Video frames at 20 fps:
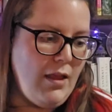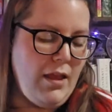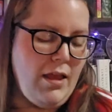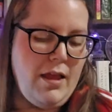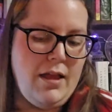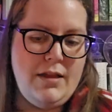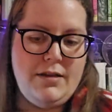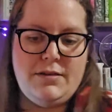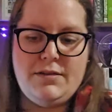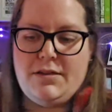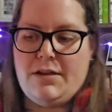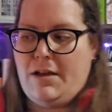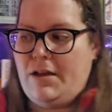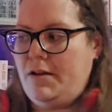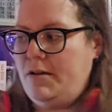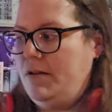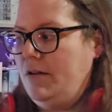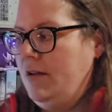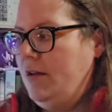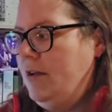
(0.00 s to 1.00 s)
And
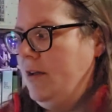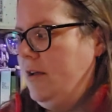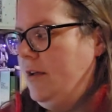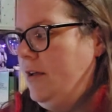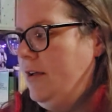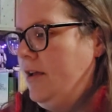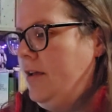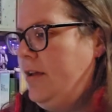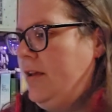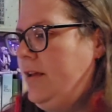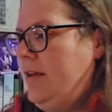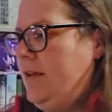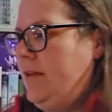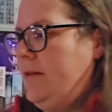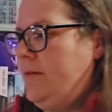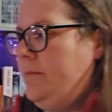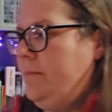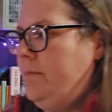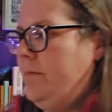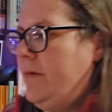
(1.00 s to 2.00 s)
uh,
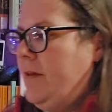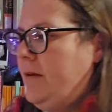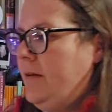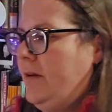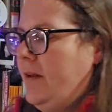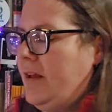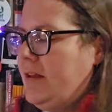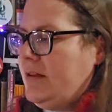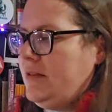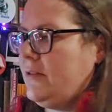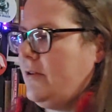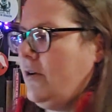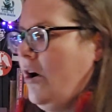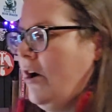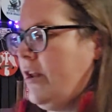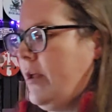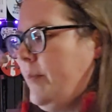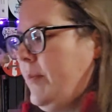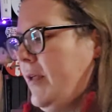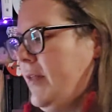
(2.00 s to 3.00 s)
he then gets
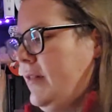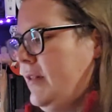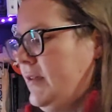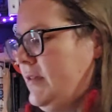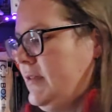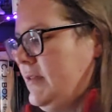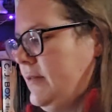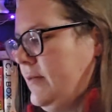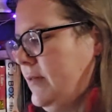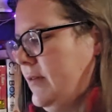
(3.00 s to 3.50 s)
caught up in this